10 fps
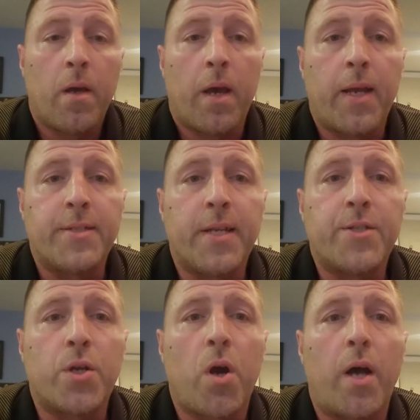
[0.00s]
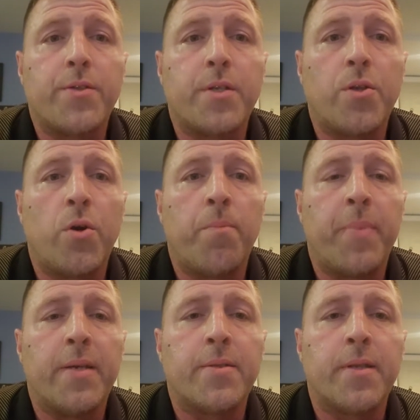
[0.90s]
guess that's the cost of doing
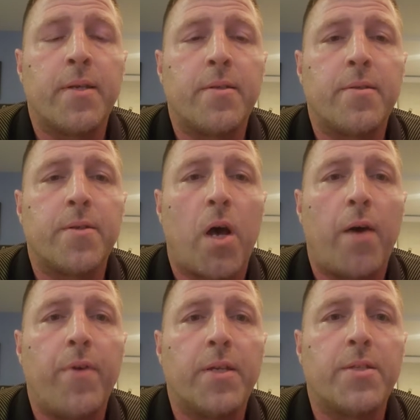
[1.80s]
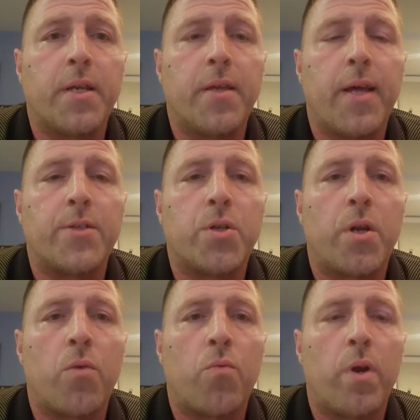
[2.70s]
business. Obviously, that's
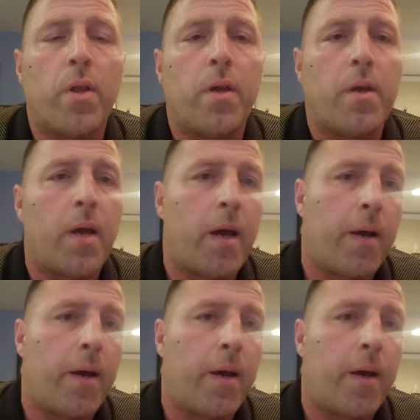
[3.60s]
going to really